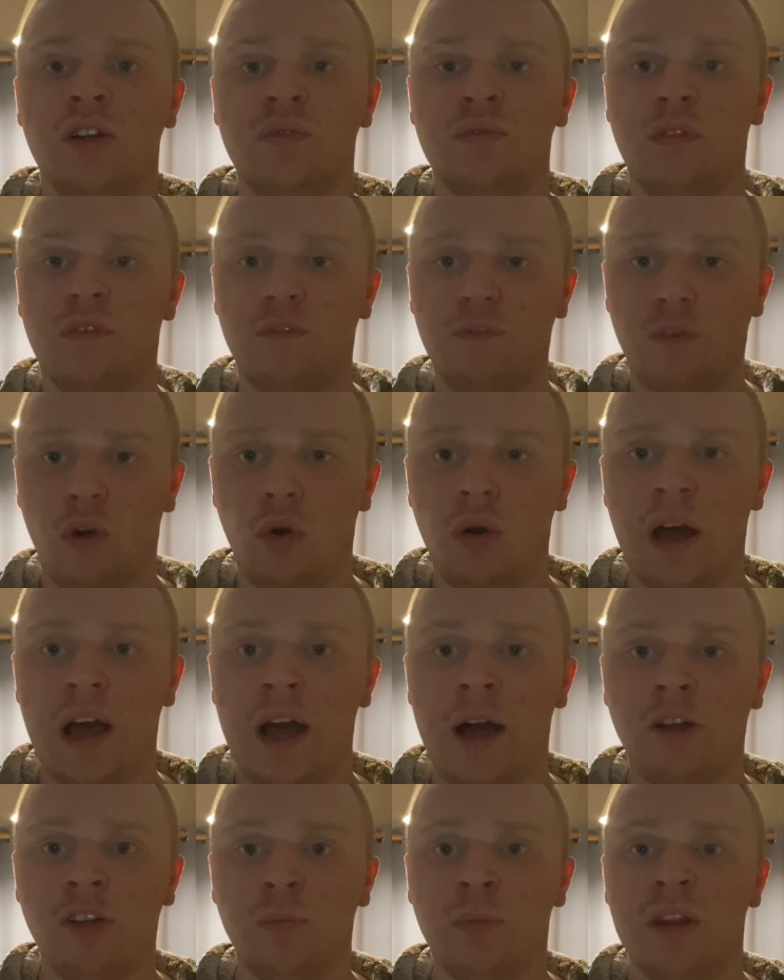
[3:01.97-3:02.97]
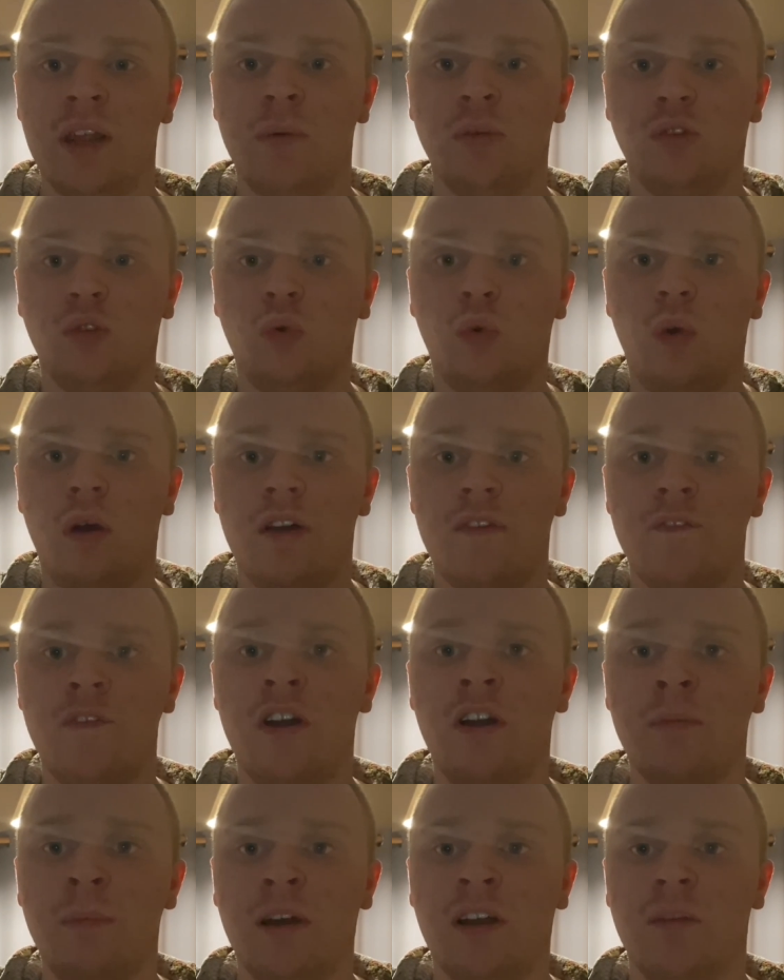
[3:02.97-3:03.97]
of a full house, but there was quite a fair
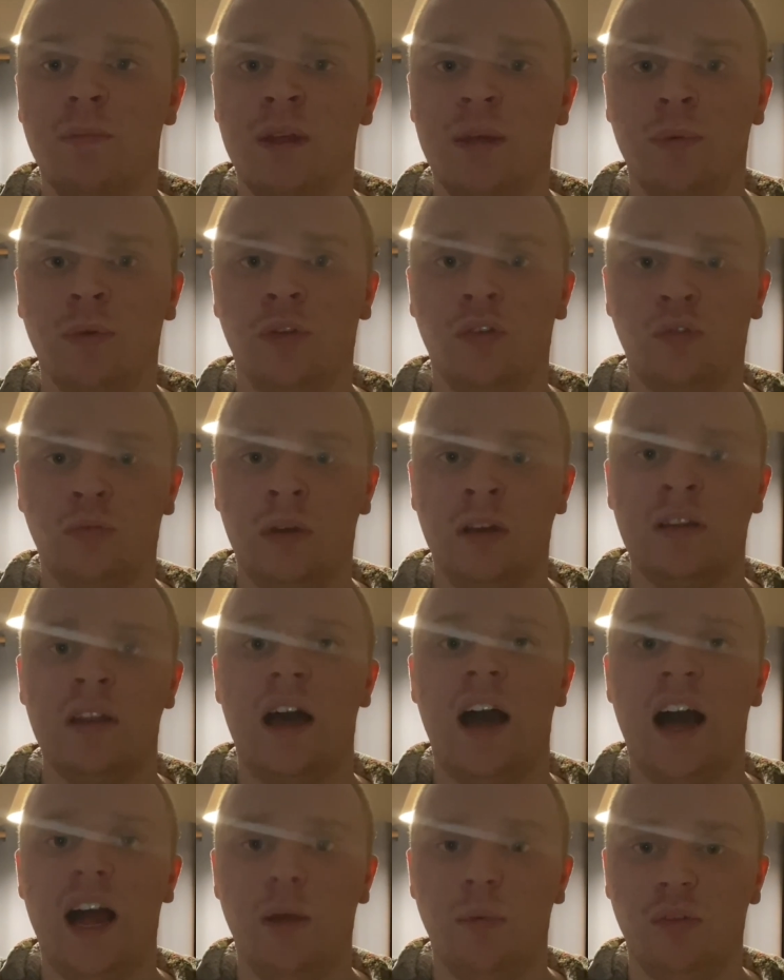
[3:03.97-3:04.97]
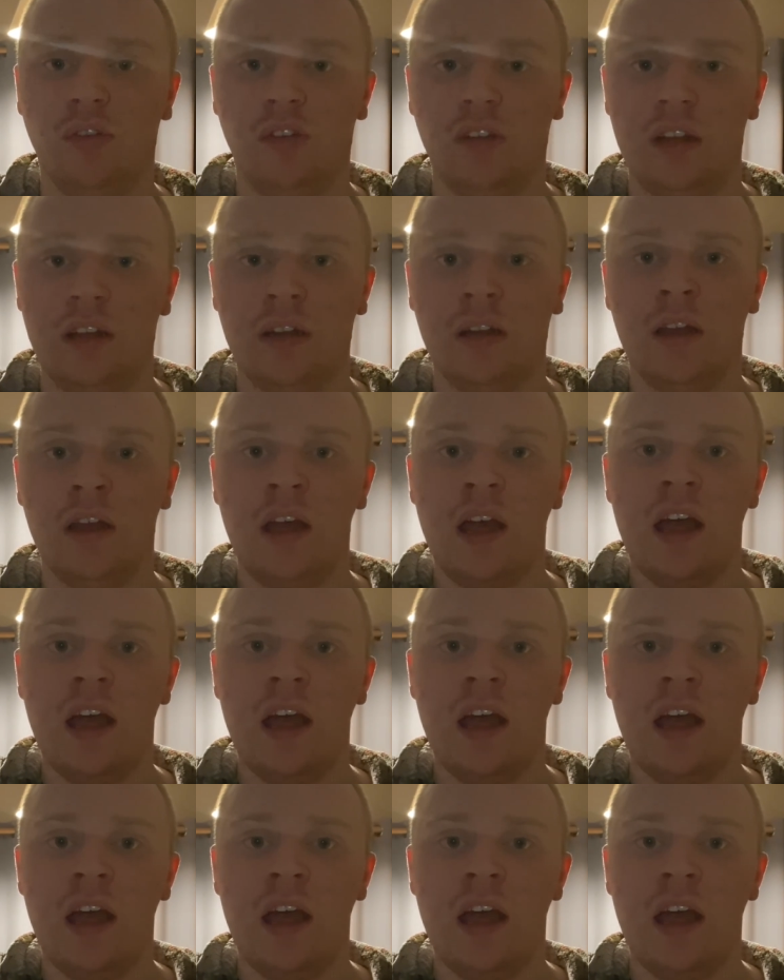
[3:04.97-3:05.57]
amount of people on the screen that I was in.